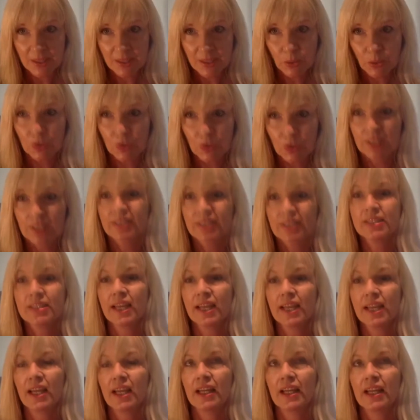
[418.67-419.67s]
based in
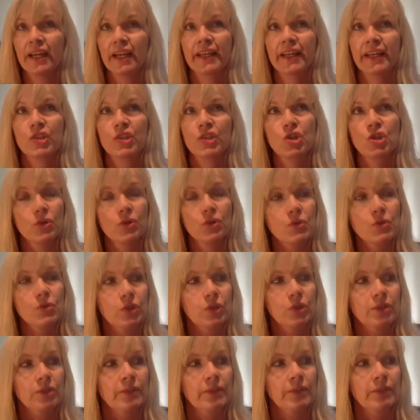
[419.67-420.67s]
Auckland, and I
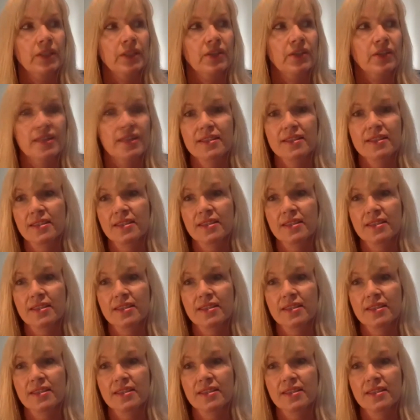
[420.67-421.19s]
chose Auckland because